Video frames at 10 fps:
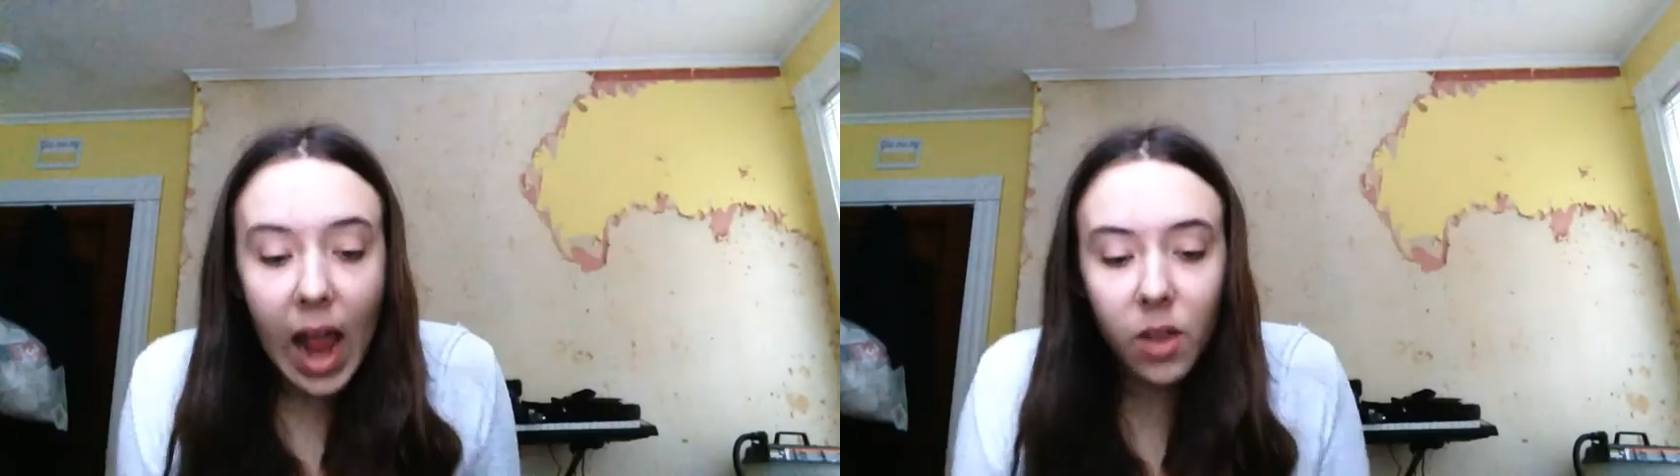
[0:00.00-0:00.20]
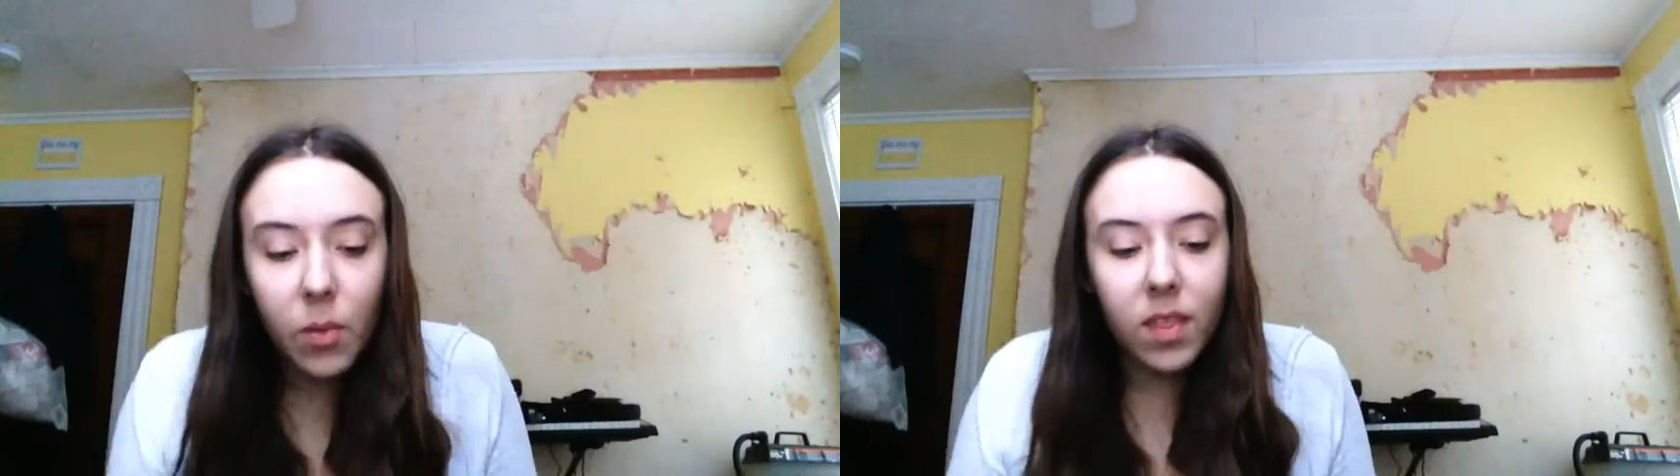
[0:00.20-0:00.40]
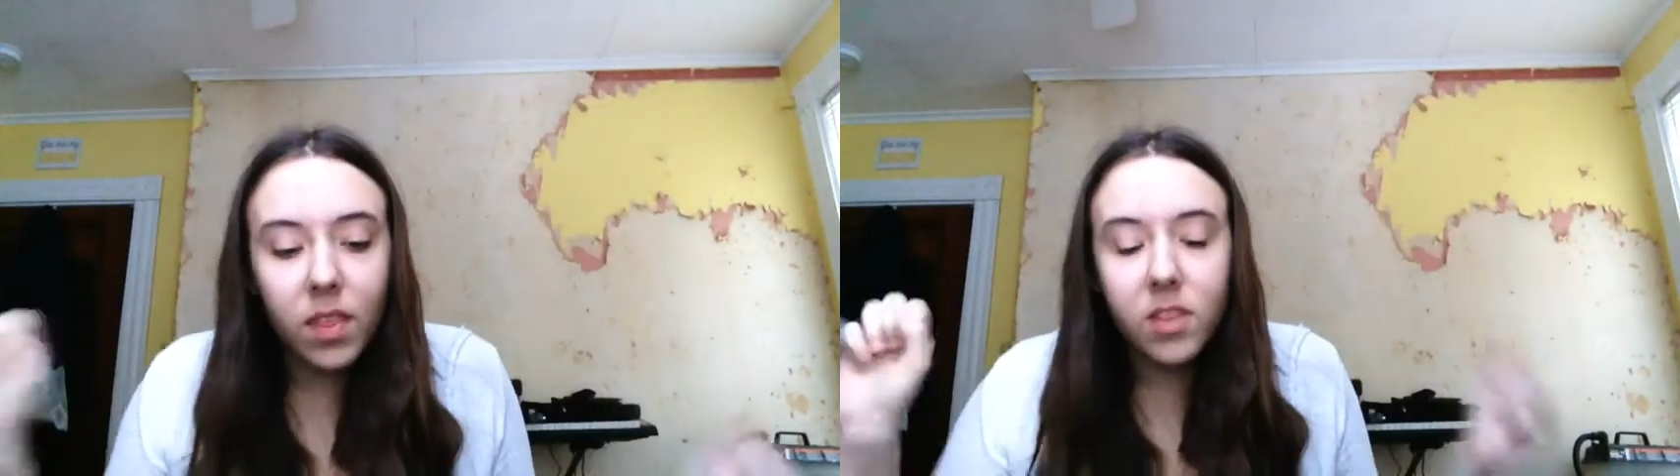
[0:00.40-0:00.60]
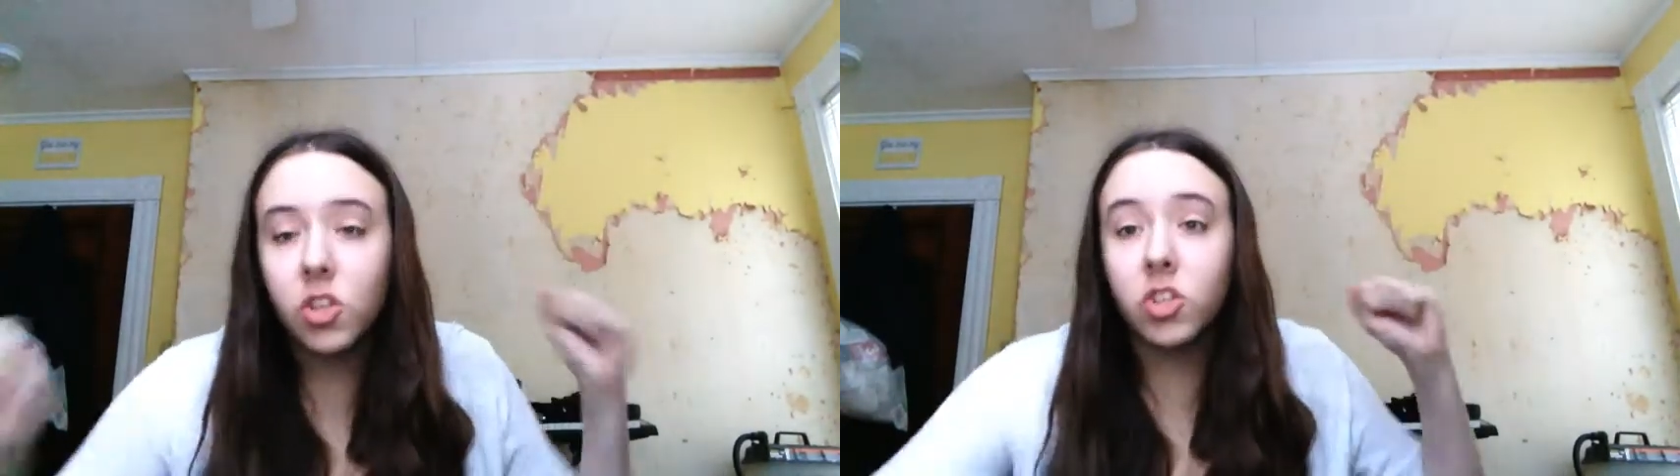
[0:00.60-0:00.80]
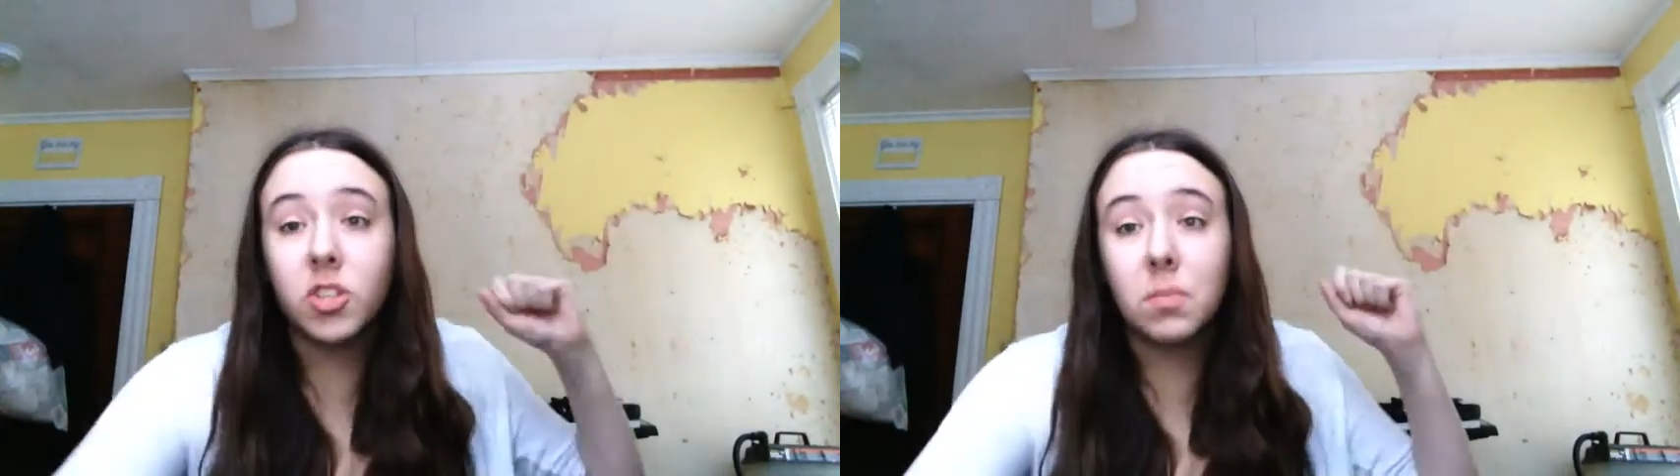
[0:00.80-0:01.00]
Anyway, these
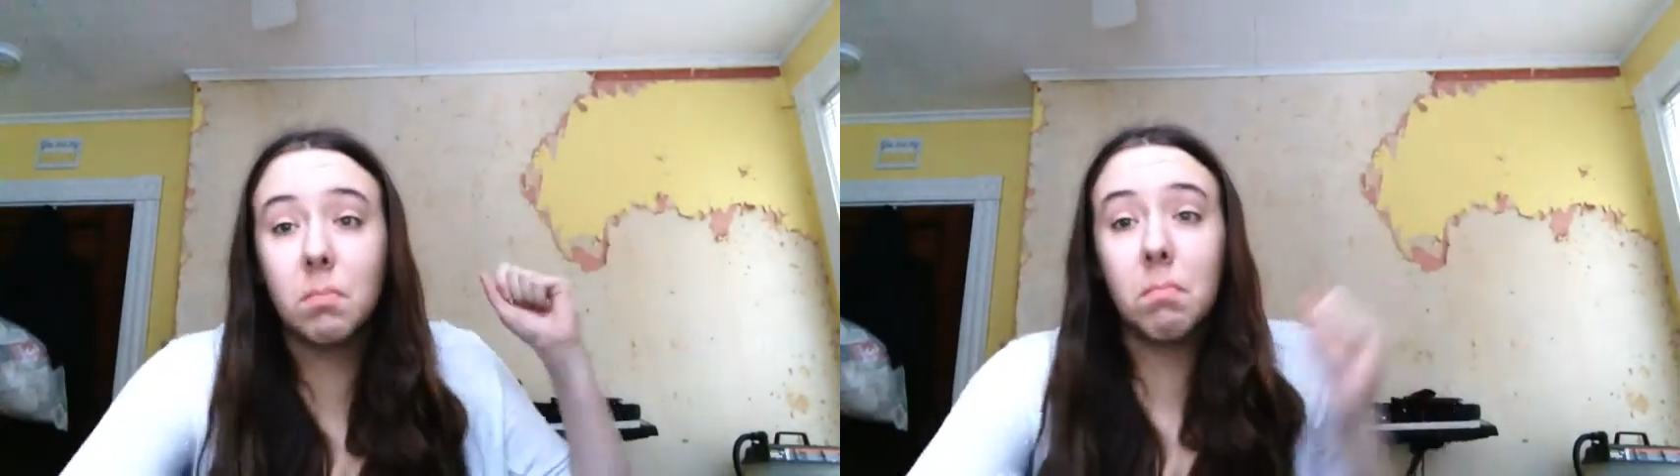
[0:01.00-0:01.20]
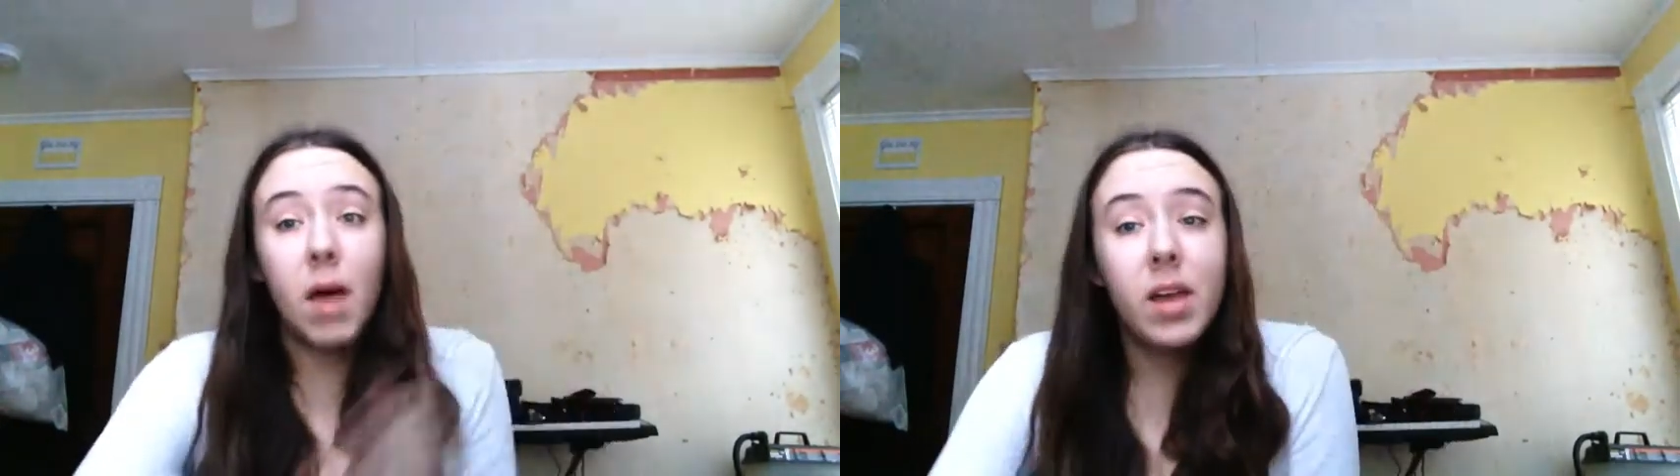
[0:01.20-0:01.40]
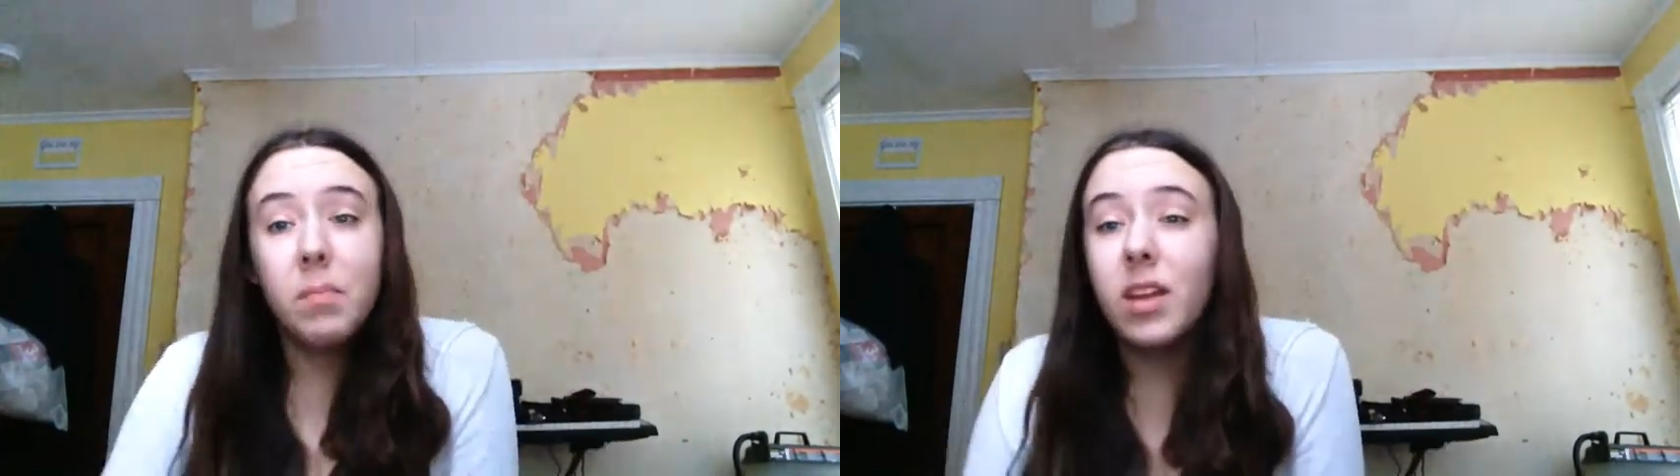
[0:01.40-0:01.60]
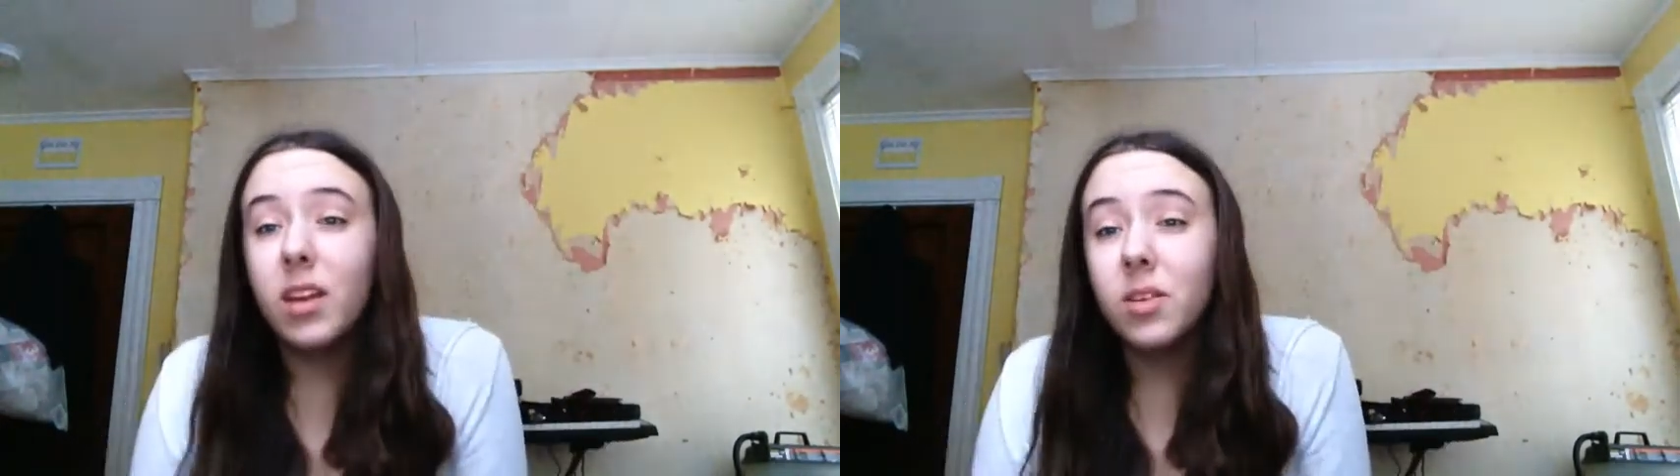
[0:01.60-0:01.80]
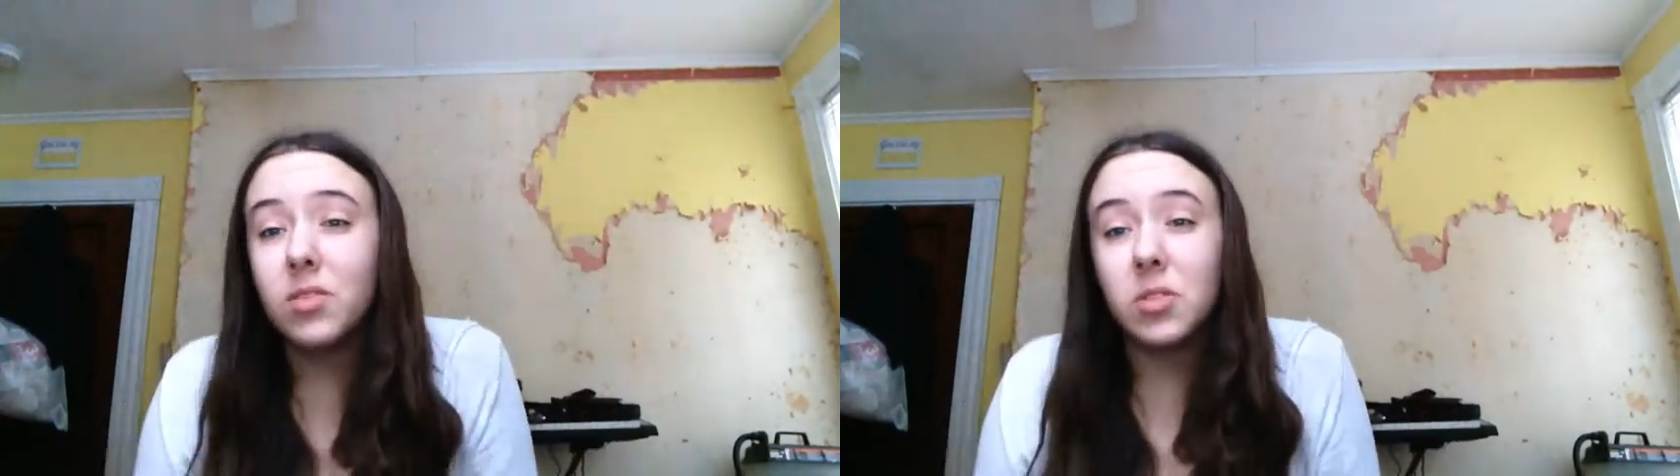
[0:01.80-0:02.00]
are just my opinions,